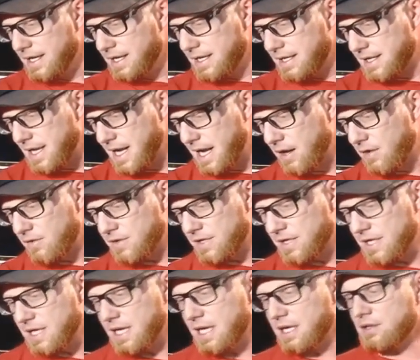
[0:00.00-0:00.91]
Now, the
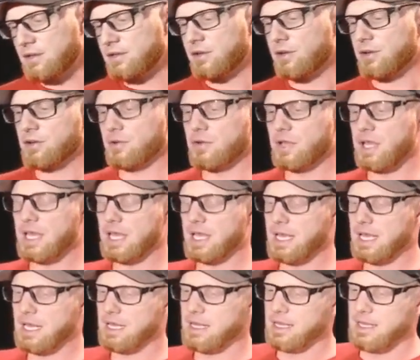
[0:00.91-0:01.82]
internal
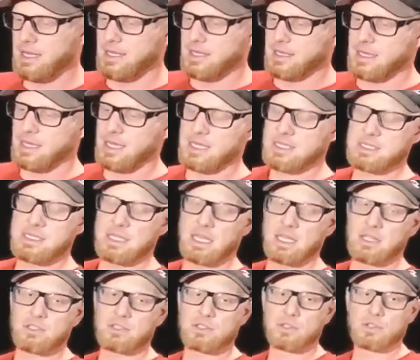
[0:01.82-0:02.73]
kit gets
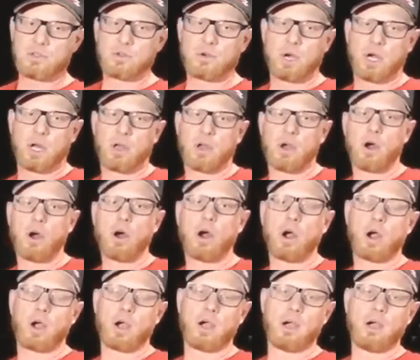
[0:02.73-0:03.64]
into a
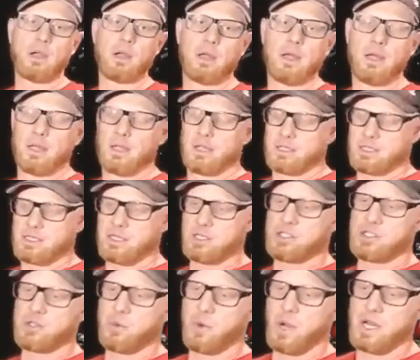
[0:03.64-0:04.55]
car
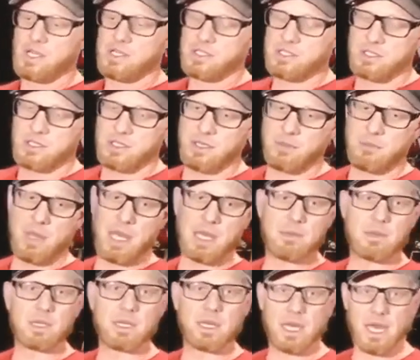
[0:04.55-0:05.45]
situation that
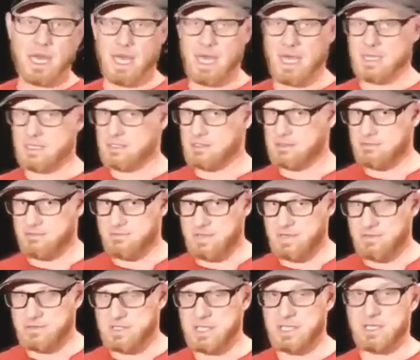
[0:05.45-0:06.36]
maybe it has
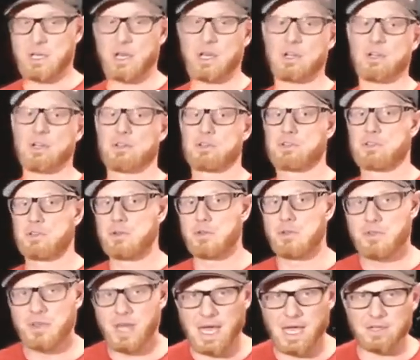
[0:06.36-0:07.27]
1,500,
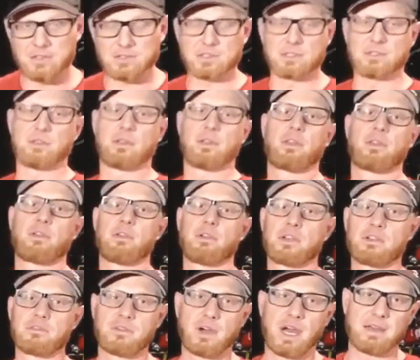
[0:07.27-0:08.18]
2,000,
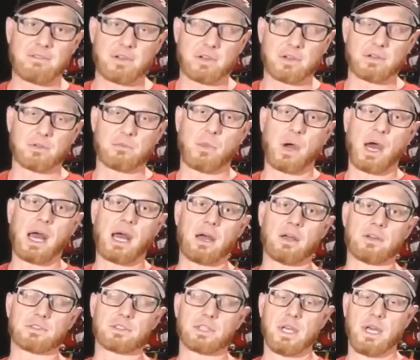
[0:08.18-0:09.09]
3,500
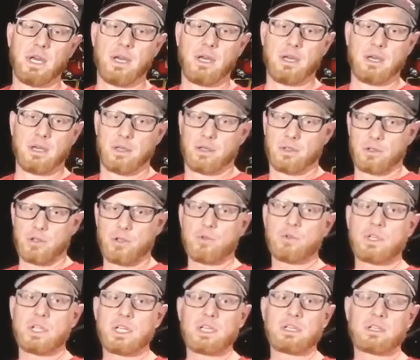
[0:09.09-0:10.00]
miles. You
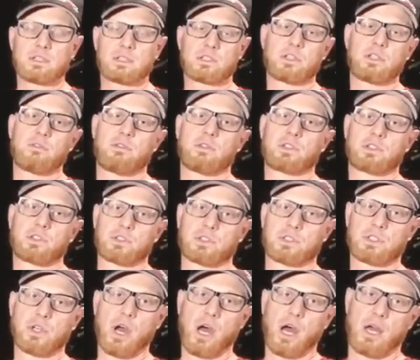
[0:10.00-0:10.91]
need to service your
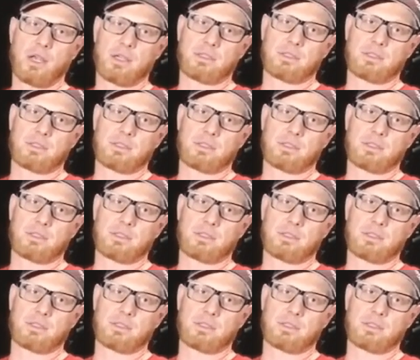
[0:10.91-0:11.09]
shocks.